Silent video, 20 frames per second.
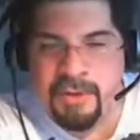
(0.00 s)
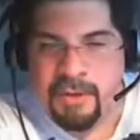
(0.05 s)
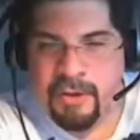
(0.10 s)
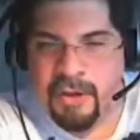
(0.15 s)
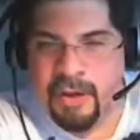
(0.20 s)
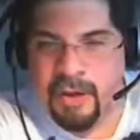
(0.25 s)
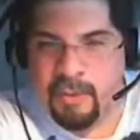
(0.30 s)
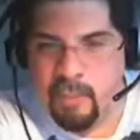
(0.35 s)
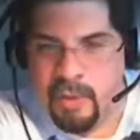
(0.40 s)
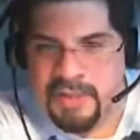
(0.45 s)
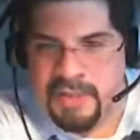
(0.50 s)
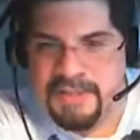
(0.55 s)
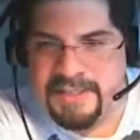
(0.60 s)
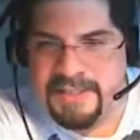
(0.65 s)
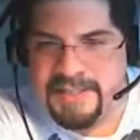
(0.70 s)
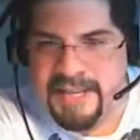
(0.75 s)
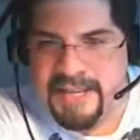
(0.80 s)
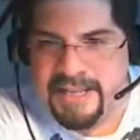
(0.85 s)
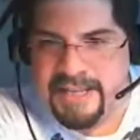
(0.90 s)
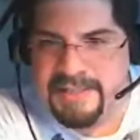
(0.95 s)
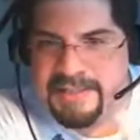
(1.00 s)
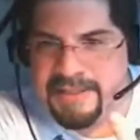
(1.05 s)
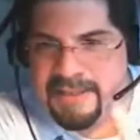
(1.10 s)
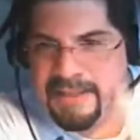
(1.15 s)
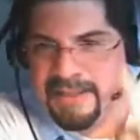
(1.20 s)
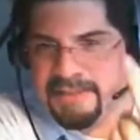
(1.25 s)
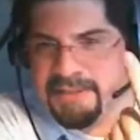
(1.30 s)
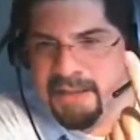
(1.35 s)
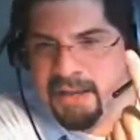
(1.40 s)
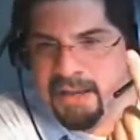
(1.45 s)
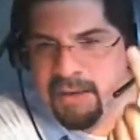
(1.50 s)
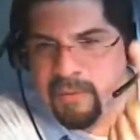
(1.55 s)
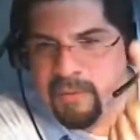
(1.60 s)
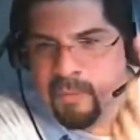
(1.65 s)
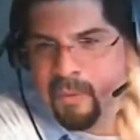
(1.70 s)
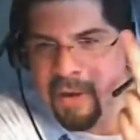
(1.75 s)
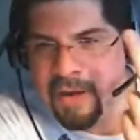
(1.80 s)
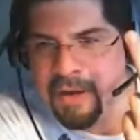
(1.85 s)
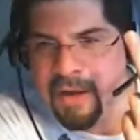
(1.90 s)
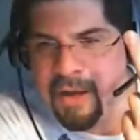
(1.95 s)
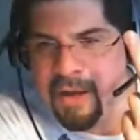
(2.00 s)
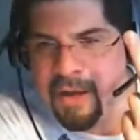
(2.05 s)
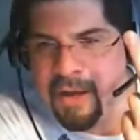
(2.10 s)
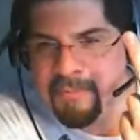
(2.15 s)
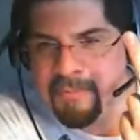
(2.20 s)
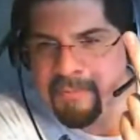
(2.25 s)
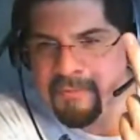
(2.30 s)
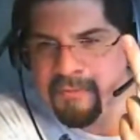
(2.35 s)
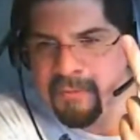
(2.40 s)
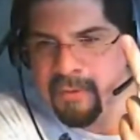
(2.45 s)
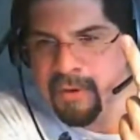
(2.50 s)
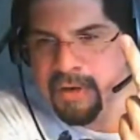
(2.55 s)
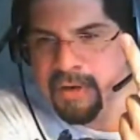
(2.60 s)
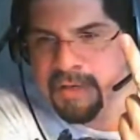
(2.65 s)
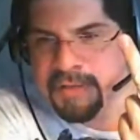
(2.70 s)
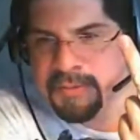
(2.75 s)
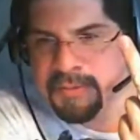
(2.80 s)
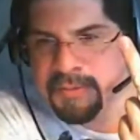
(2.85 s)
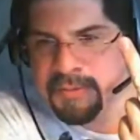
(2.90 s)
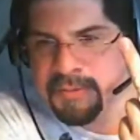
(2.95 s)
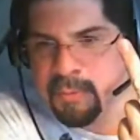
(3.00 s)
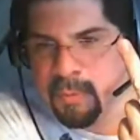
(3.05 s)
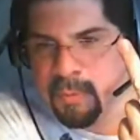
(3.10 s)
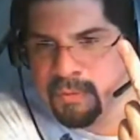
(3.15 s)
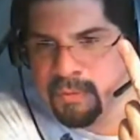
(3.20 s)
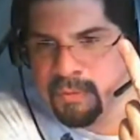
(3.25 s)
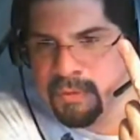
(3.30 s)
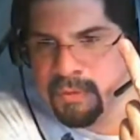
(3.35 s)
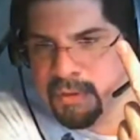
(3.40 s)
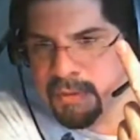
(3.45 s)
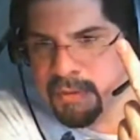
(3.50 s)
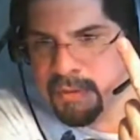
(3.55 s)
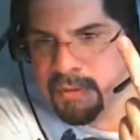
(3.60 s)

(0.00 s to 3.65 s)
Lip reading: got 1 success. He's got 1 ob for his wound,